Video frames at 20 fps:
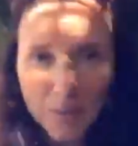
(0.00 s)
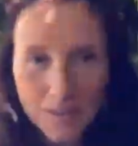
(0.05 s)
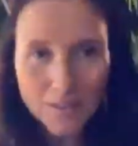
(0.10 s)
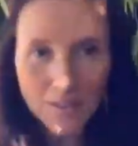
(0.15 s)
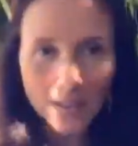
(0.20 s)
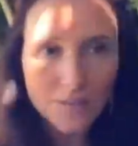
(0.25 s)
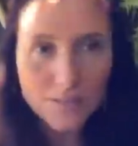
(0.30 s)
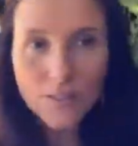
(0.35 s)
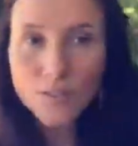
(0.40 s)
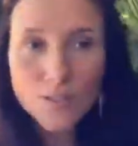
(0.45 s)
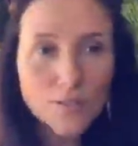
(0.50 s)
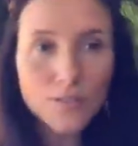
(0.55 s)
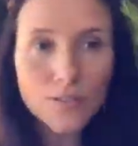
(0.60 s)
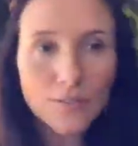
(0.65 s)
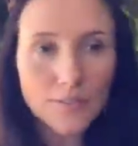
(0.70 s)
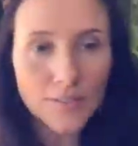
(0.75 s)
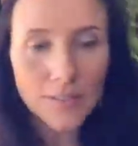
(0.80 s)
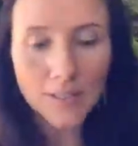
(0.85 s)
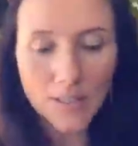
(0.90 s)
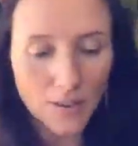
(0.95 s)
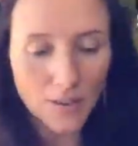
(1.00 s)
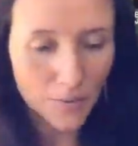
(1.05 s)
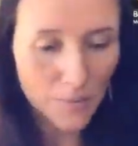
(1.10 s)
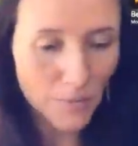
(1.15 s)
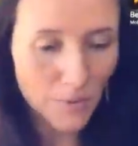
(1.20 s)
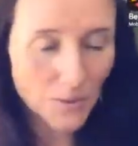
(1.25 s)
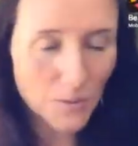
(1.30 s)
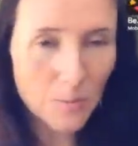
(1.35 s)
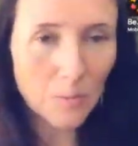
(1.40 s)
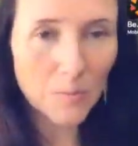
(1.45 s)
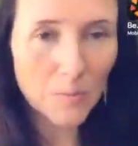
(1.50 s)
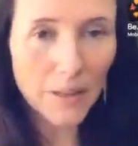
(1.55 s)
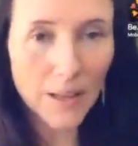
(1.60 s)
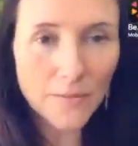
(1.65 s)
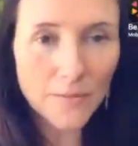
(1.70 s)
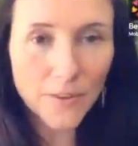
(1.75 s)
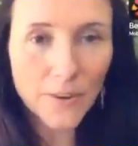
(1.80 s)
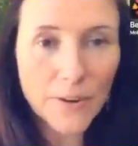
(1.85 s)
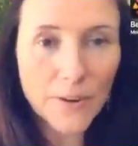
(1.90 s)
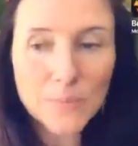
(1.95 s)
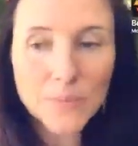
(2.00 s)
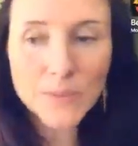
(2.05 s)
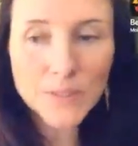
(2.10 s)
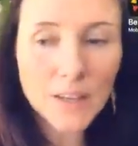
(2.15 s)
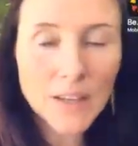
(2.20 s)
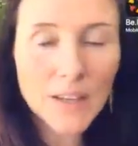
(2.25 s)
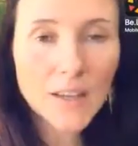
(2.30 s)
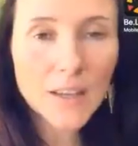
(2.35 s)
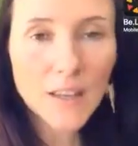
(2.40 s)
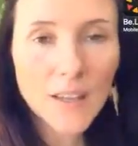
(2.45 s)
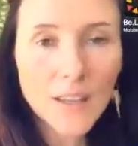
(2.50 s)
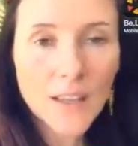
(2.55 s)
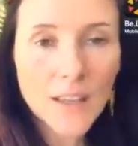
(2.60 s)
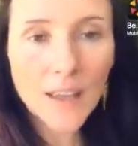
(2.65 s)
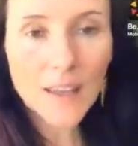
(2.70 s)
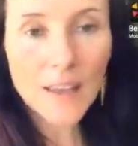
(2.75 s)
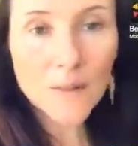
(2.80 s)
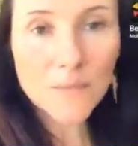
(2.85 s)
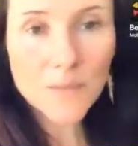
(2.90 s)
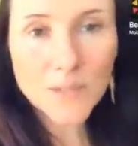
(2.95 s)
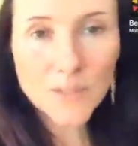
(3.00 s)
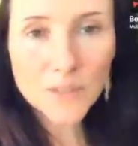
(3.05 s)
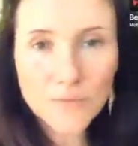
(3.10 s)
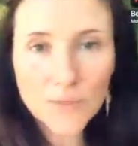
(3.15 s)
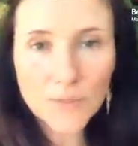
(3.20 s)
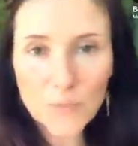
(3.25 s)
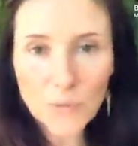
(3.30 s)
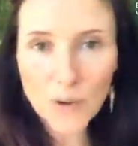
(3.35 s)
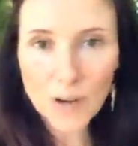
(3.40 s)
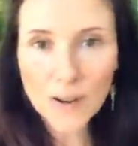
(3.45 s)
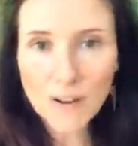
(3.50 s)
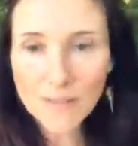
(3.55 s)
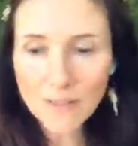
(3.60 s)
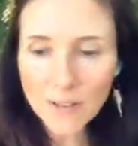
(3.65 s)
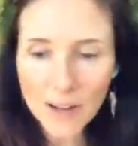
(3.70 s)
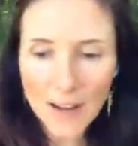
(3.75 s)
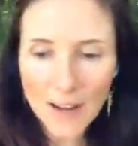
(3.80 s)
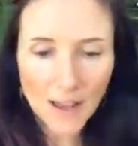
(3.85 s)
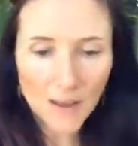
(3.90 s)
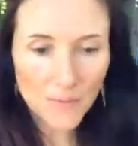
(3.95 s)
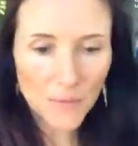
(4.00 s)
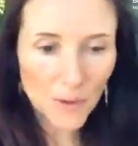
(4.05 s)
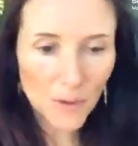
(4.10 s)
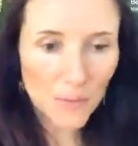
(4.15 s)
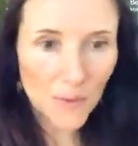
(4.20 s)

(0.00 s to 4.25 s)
myself to just do a video on multiple platforms and come to you from wherever I am, no